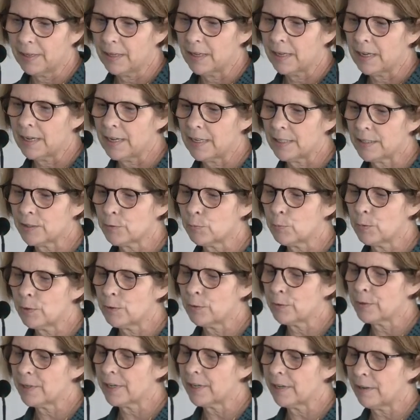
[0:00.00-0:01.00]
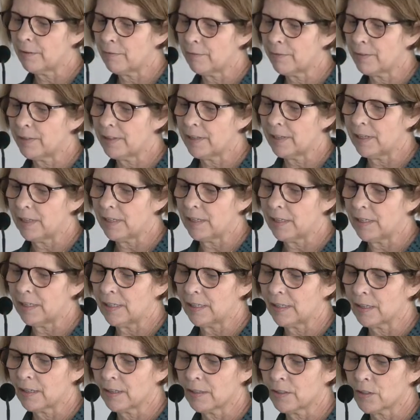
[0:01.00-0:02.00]
It will give
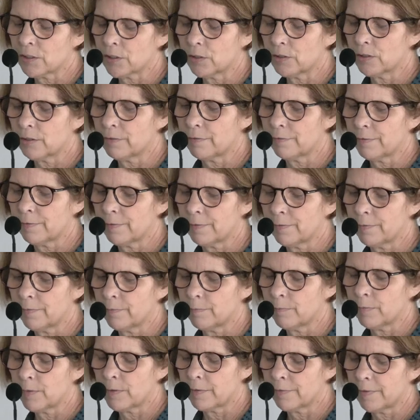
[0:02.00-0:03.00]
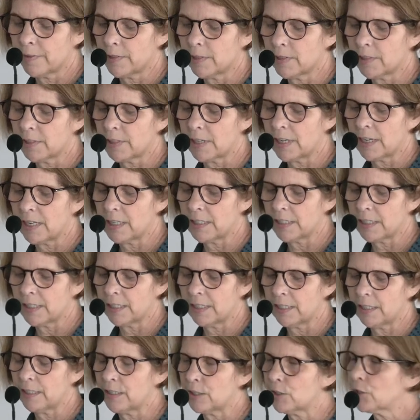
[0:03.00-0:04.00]
the sort of
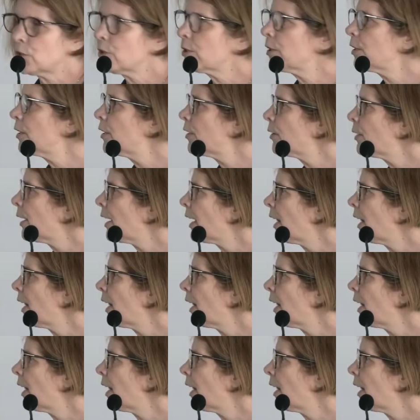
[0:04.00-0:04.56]
facilities to